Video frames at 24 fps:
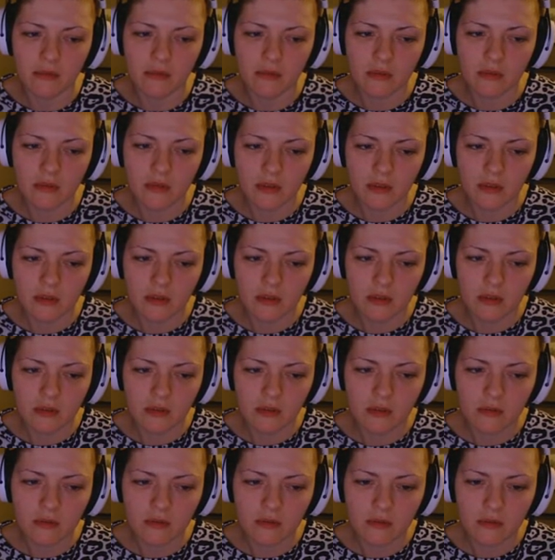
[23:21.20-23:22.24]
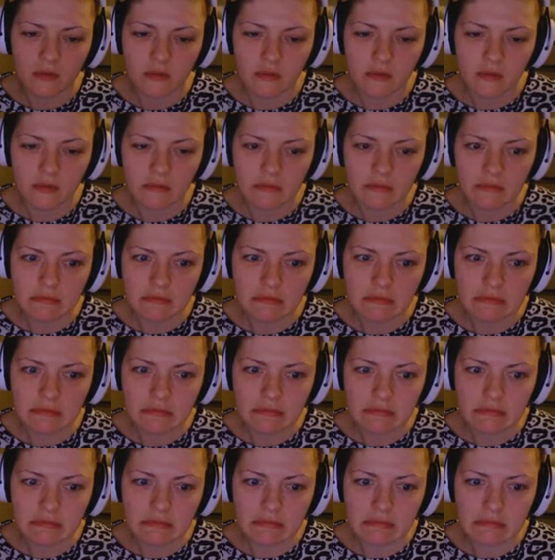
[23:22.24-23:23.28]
No one is speaking in this clip.